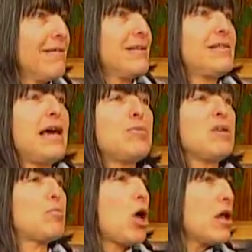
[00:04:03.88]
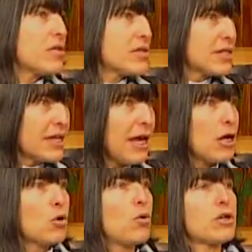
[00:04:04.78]
10 meatballs, get a
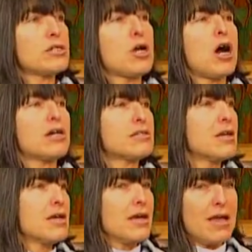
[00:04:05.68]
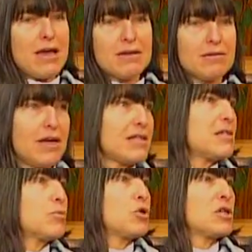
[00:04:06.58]
quarter sauce, and get
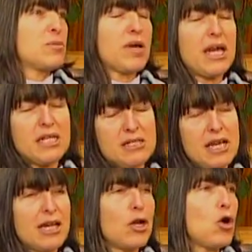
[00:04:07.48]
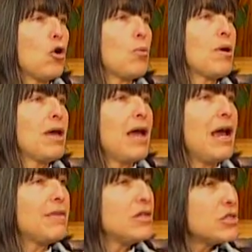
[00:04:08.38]
some cooked spaghetti, take it home,
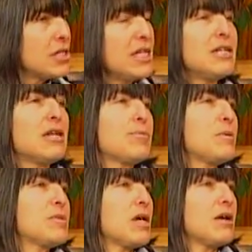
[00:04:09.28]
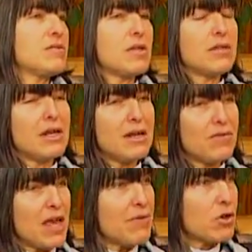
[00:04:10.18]
and then just heat it up themselves. And then
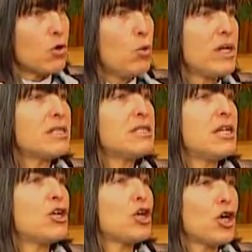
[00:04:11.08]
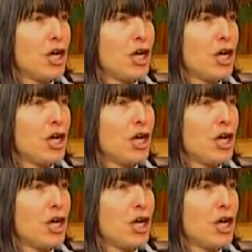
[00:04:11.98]
they have a quick dinner.